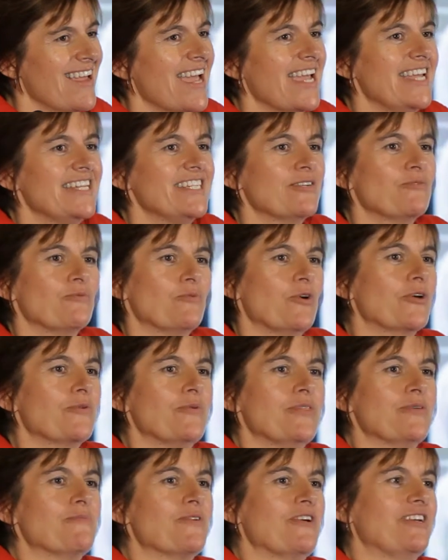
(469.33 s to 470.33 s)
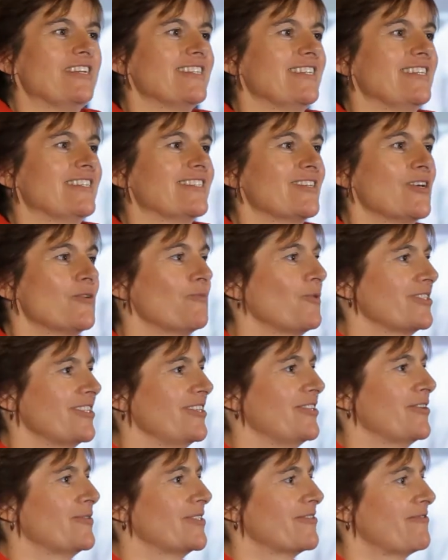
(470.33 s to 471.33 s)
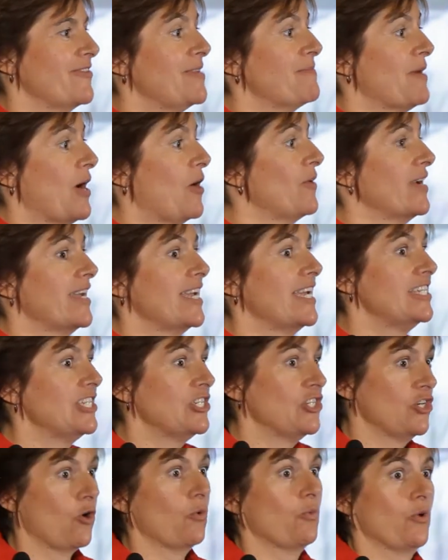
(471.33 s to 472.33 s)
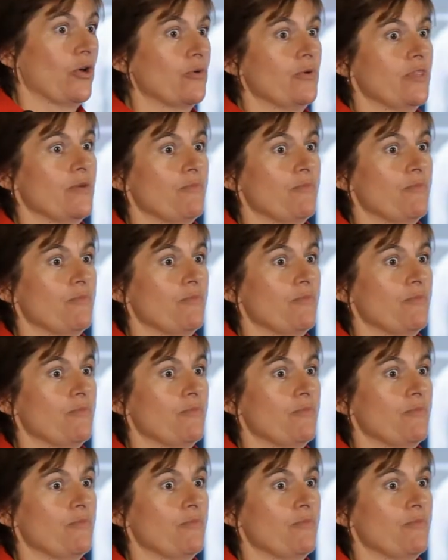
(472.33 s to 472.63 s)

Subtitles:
he didn't work with apprentices. It wasn't that I was female, he did not work